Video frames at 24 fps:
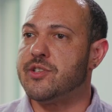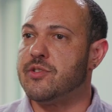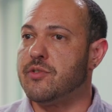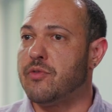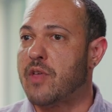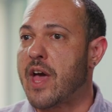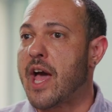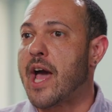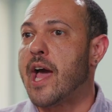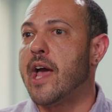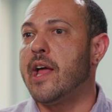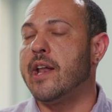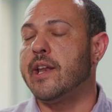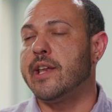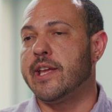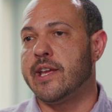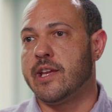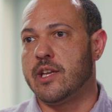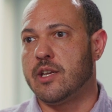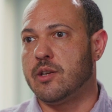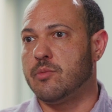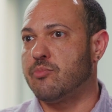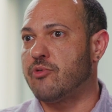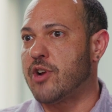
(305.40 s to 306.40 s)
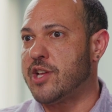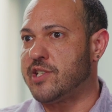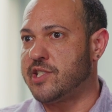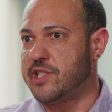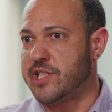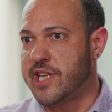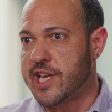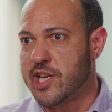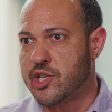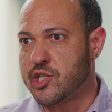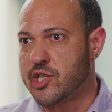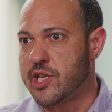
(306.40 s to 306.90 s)
do that in
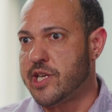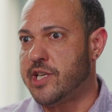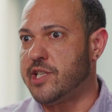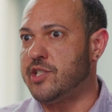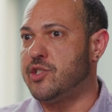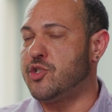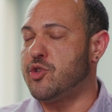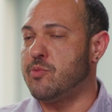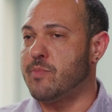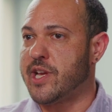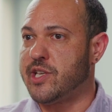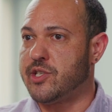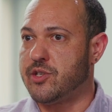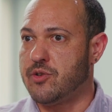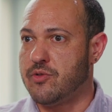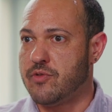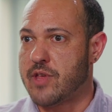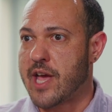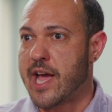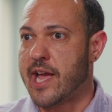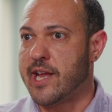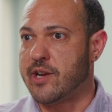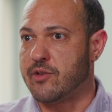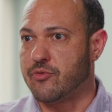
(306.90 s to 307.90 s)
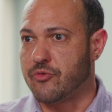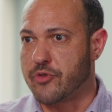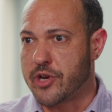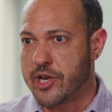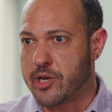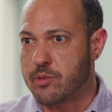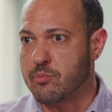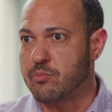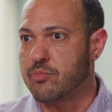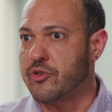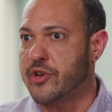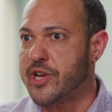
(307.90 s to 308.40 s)
presentations. You might do that in
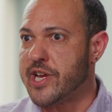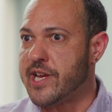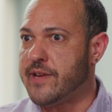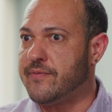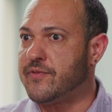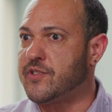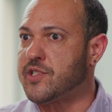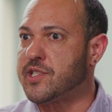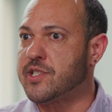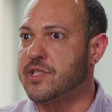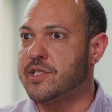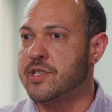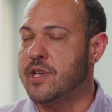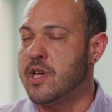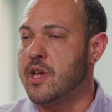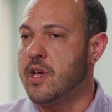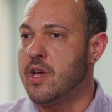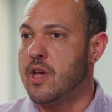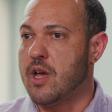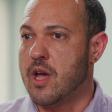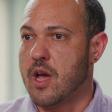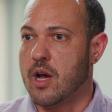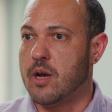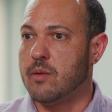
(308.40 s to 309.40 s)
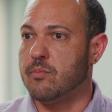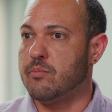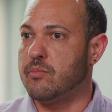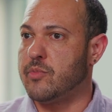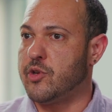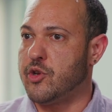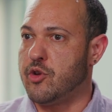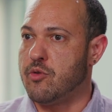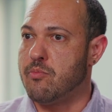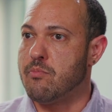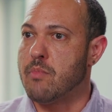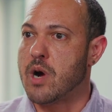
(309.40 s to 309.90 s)
written briefs.
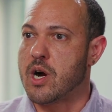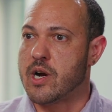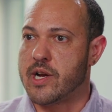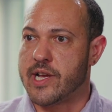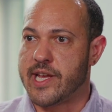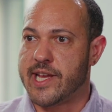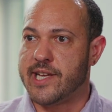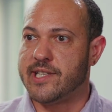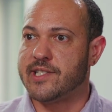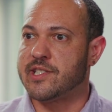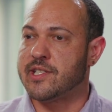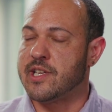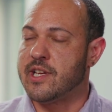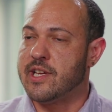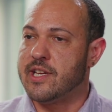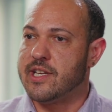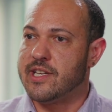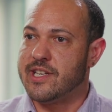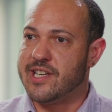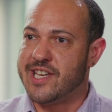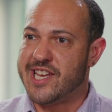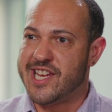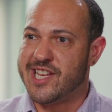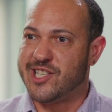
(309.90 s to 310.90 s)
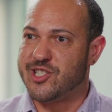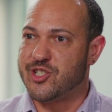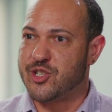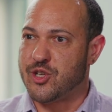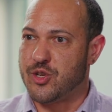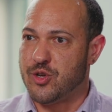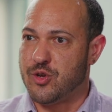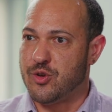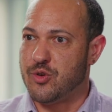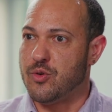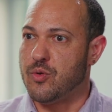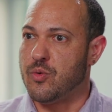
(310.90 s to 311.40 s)
You might need
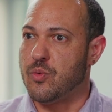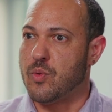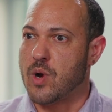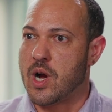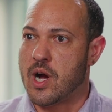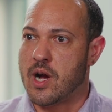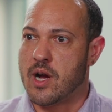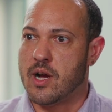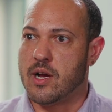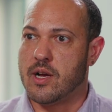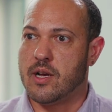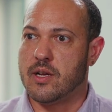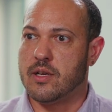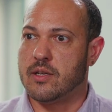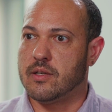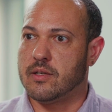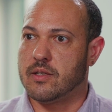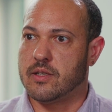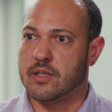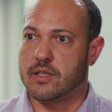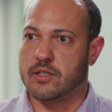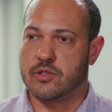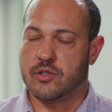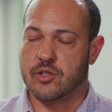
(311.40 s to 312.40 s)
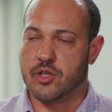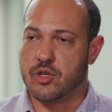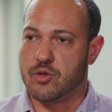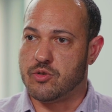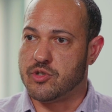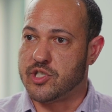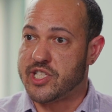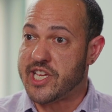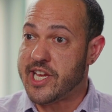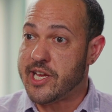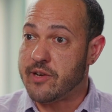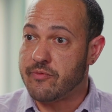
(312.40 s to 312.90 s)
to
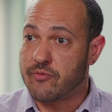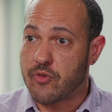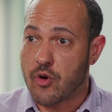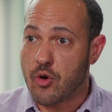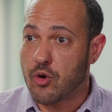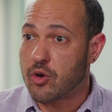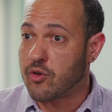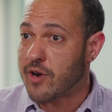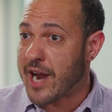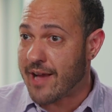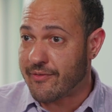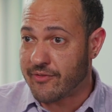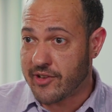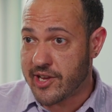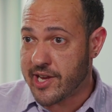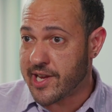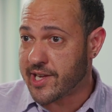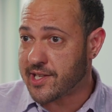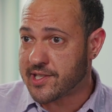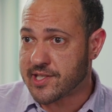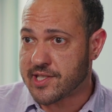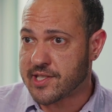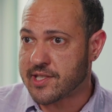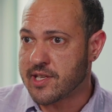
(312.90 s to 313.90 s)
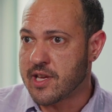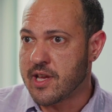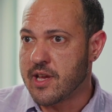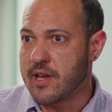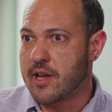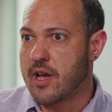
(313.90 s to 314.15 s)
use infographics.